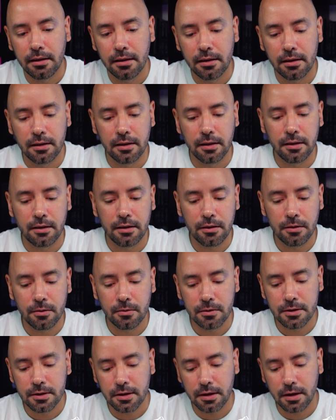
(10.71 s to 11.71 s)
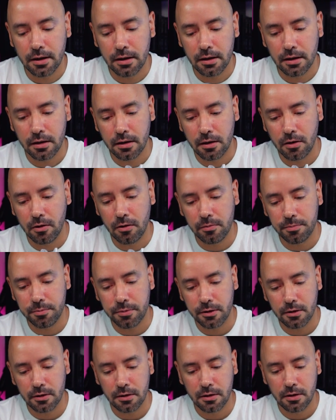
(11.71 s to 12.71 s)
the newest
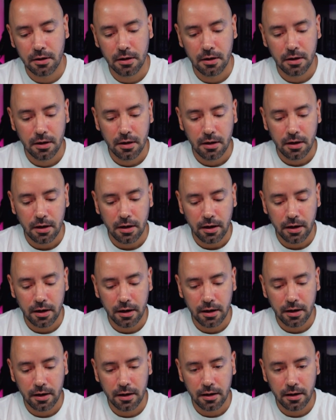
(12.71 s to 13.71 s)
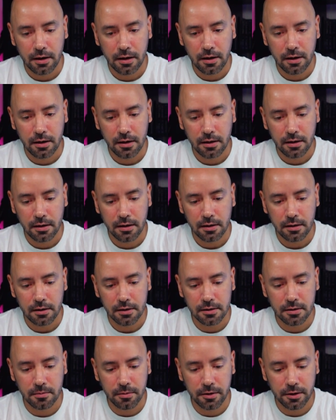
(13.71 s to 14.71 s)
GoPro, and
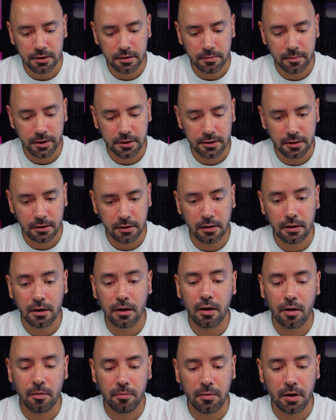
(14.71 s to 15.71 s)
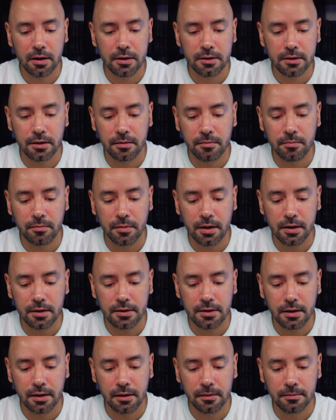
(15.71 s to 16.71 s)
it's a very special unboxing because
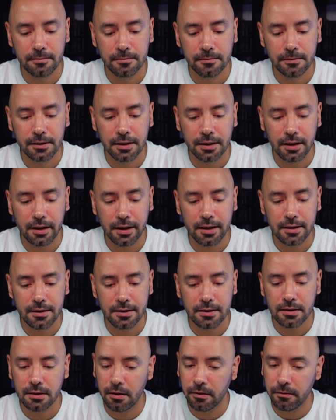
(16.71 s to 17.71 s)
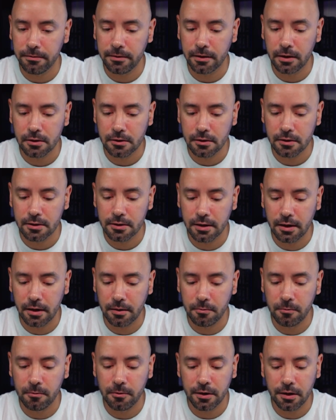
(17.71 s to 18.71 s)
it has some features
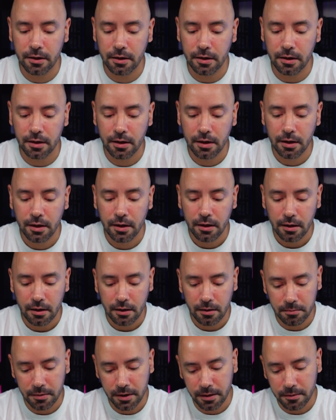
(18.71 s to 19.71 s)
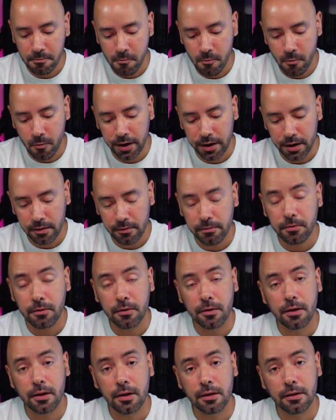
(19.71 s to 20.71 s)
that we are been waiting
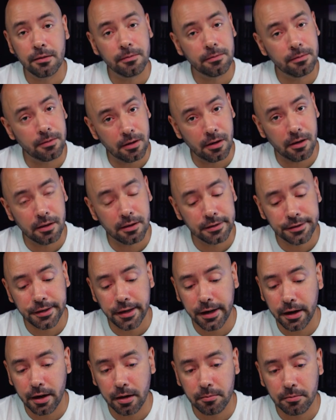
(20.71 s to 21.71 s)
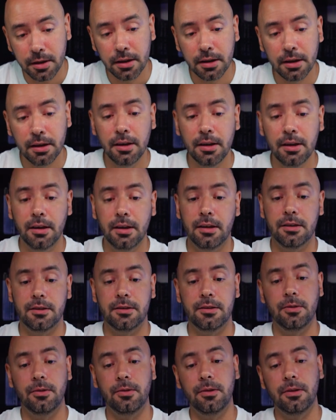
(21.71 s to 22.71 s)
for a long time.
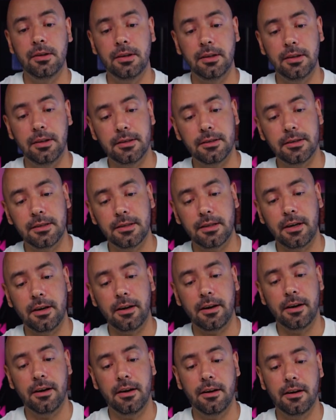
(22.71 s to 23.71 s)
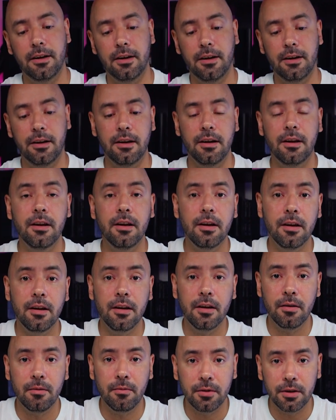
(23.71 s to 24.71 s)
So let's start
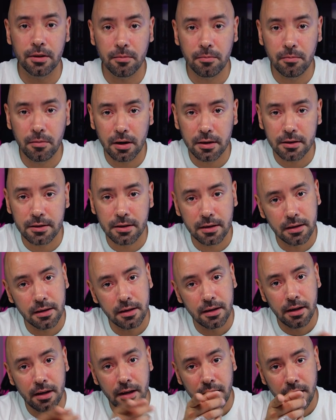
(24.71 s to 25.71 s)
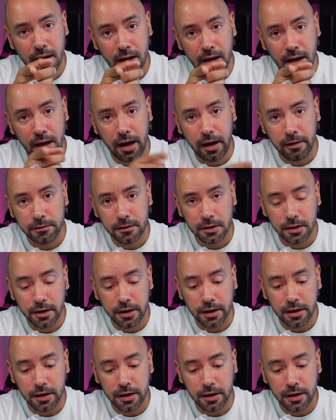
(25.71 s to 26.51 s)
with unboxing after the